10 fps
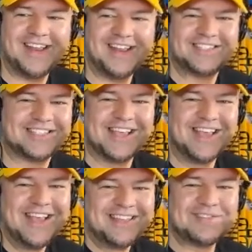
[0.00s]
and it just
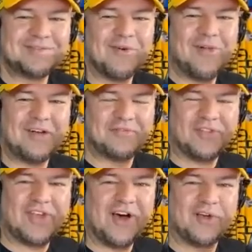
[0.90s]
doesn't roll off the
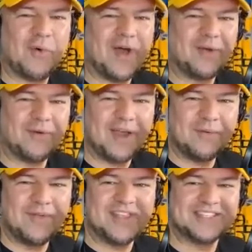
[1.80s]
tongue quite right
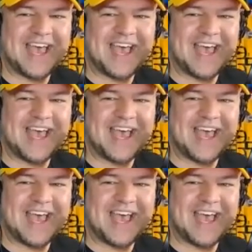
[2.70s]
with his